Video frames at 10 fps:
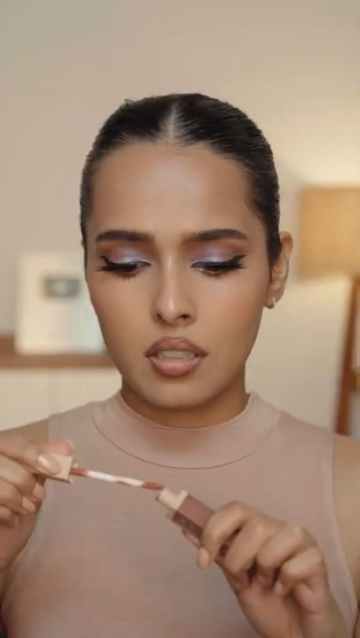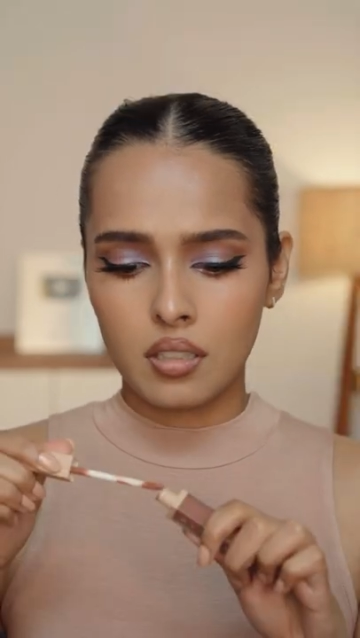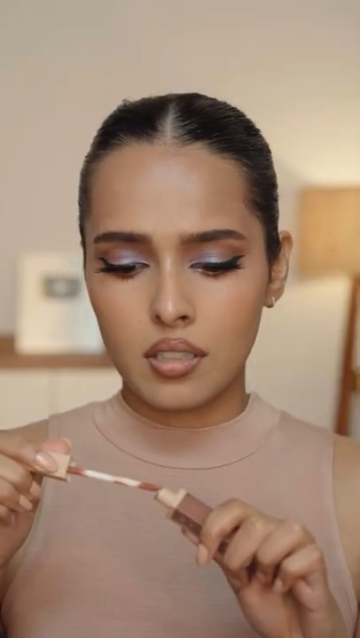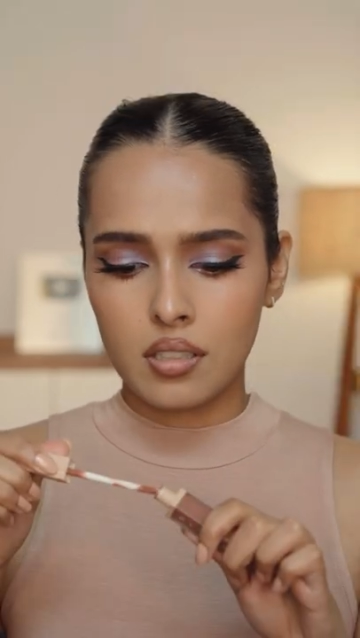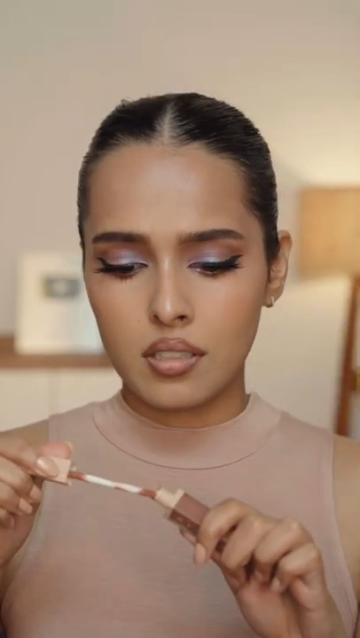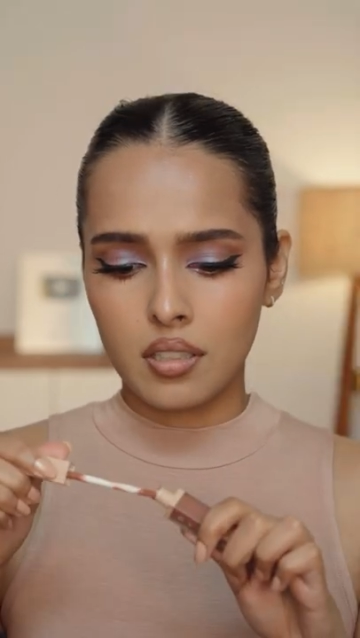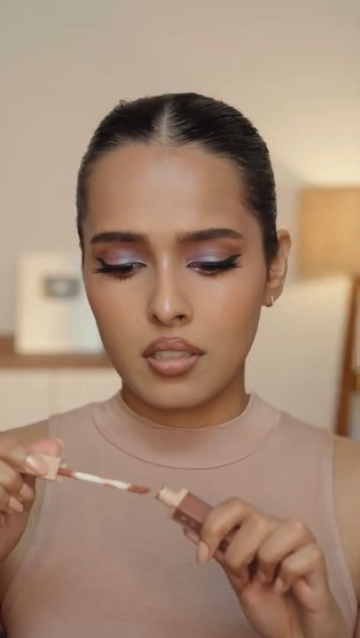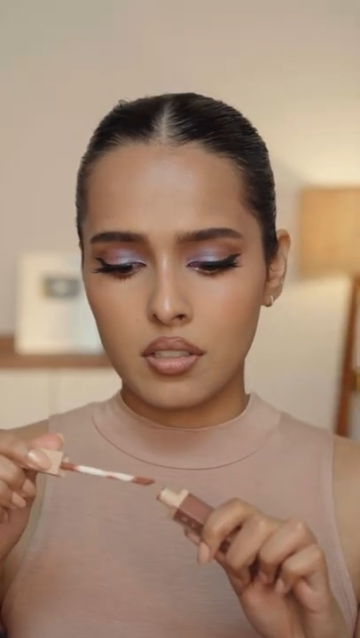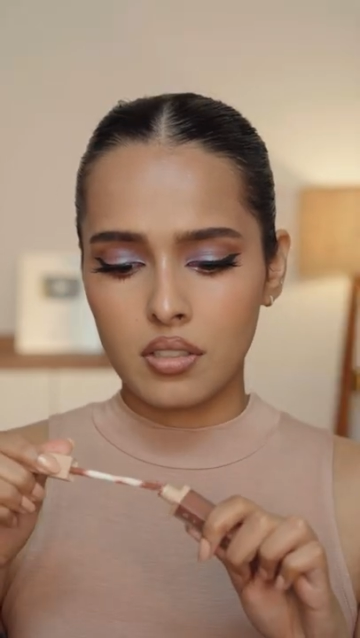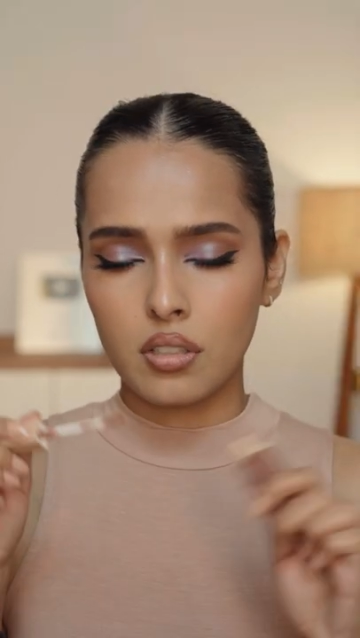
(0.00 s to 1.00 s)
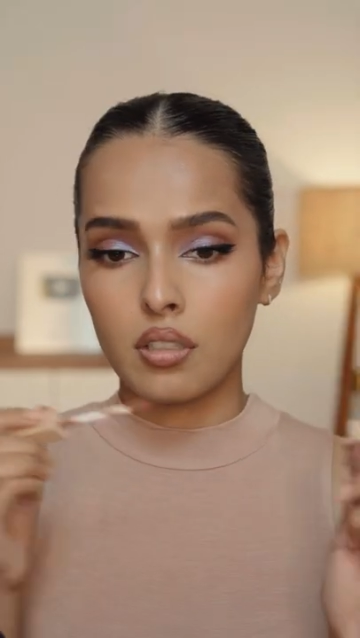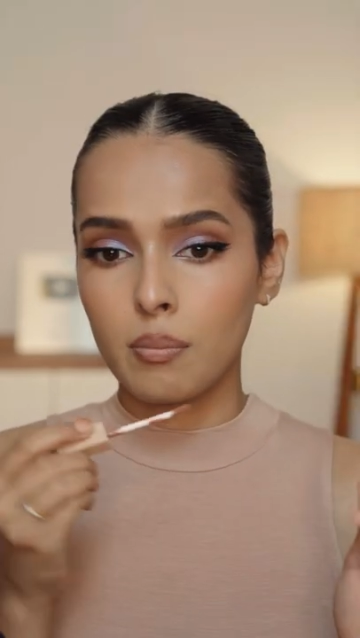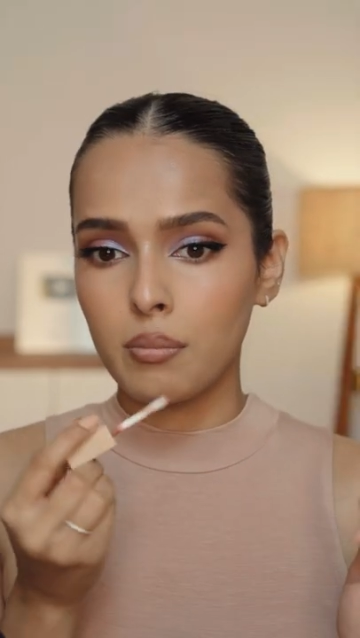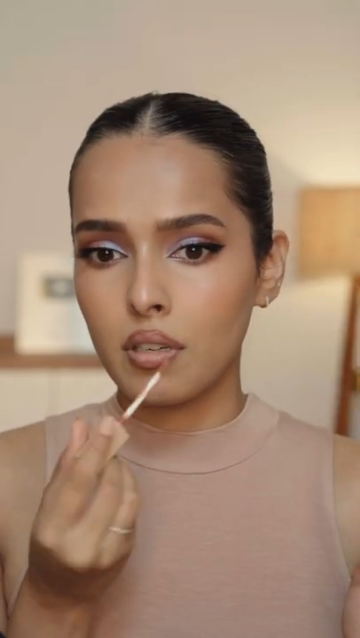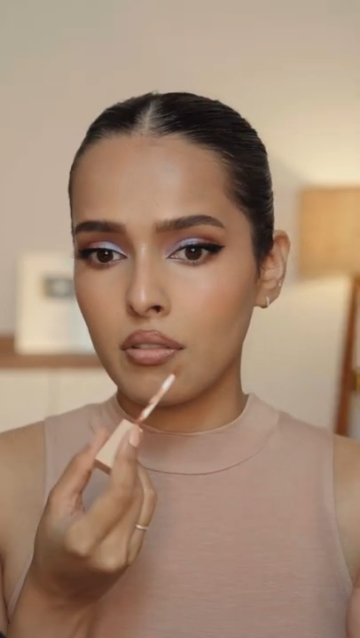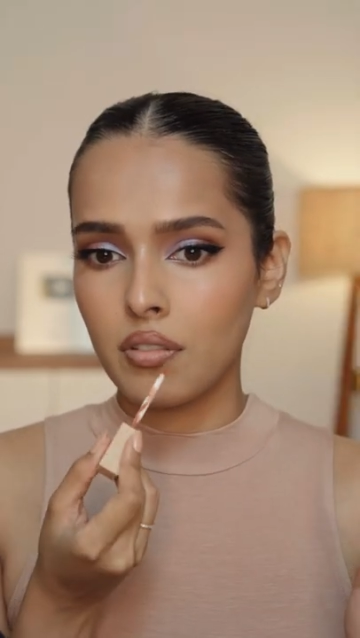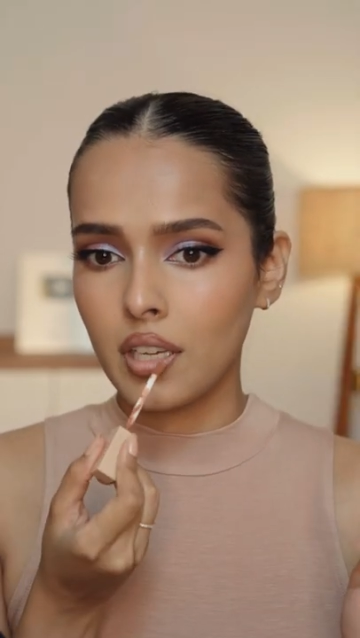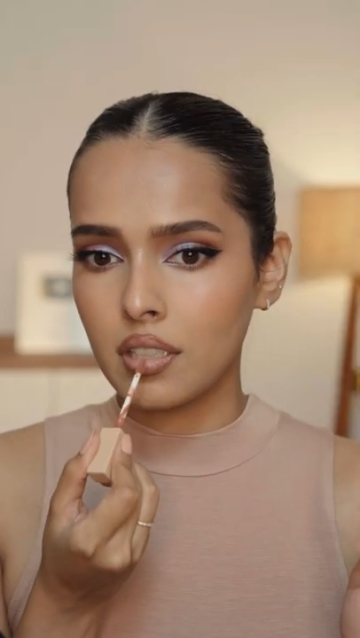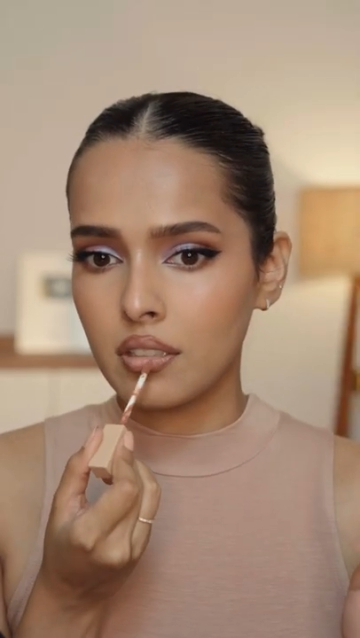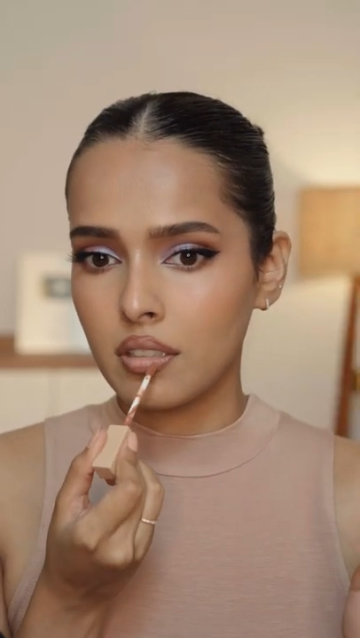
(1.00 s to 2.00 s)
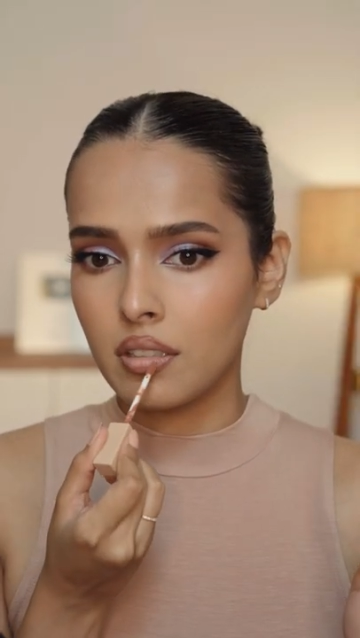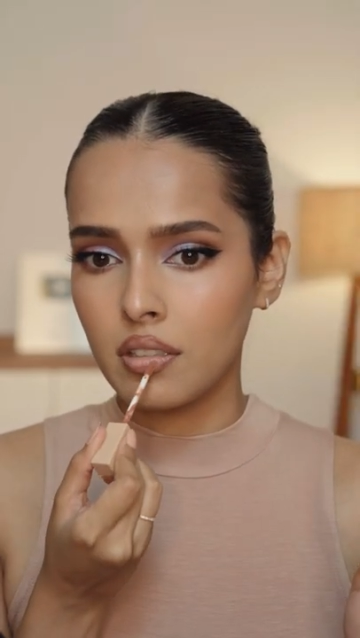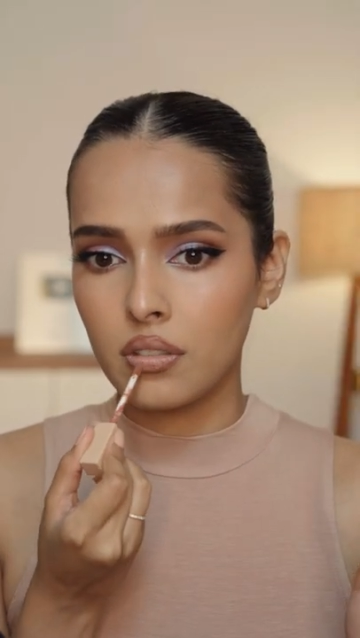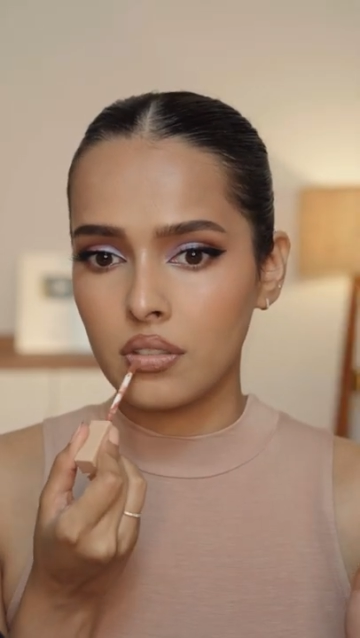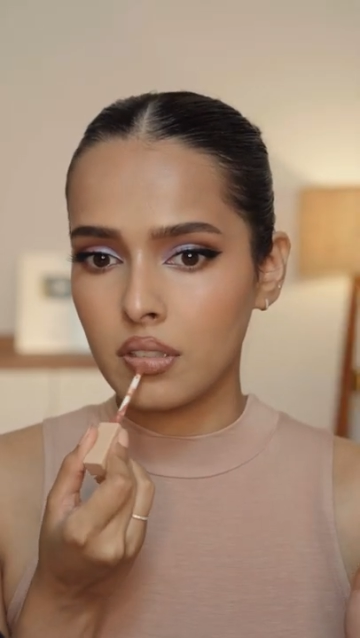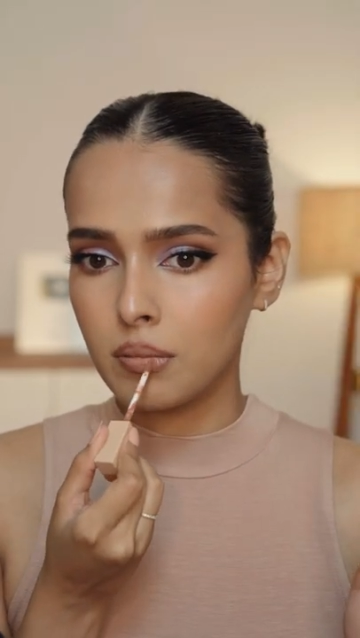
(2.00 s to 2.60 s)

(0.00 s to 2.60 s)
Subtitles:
This is the perfect neutral